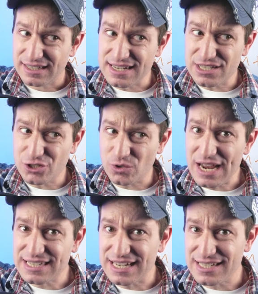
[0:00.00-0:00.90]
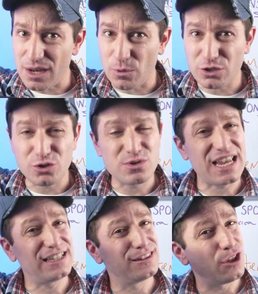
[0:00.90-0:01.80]
is addressing someone who's
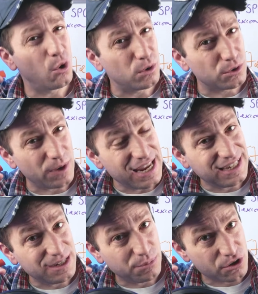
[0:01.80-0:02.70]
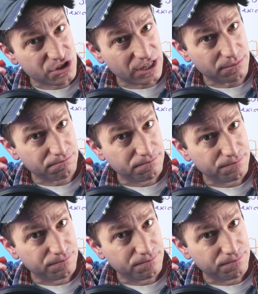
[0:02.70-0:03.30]
a lower ranking person.